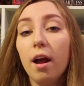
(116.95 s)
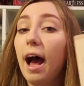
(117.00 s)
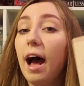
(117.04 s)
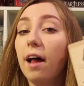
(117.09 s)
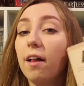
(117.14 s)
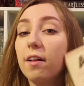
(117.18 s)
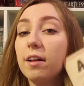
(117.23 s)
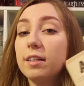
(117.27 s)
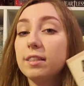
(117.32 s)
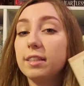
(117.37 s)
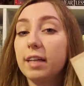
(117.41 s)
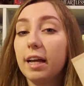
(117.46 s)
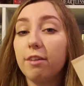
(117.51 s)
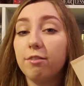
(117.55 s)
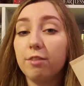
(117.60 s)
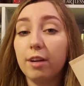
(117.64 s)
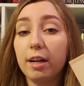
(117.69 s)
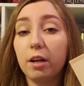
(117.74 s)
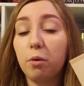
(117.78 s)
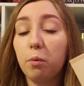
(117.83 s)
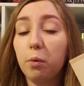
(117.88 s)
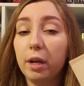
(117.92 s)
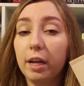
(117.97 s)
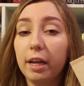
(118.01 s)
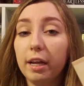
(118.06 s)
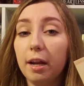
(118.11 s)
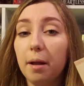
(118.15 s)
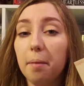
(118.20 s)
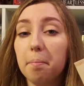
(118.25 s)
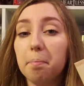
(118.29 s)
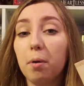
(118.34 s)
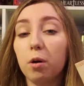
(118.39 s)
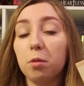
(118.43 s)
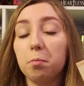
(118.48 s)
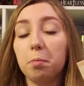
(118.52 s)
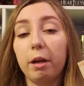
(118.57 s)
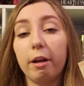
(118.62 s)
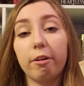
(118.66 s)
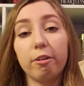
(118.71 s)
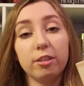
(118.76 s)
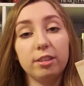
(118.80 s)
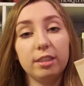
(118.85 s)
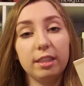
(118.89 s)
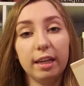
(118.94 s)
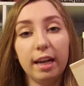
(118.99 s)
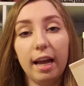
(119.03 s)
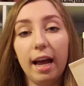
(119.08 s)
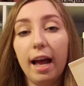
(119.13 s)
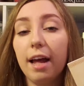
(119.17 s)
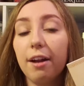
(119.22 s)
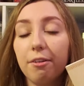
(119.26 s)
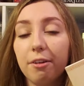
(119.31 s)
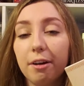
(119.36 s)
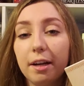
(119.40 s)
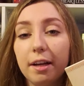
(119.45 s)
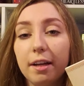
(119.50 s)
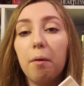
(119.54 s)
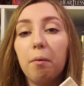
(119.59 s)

Alice and Red Queen, both by Christina Henry.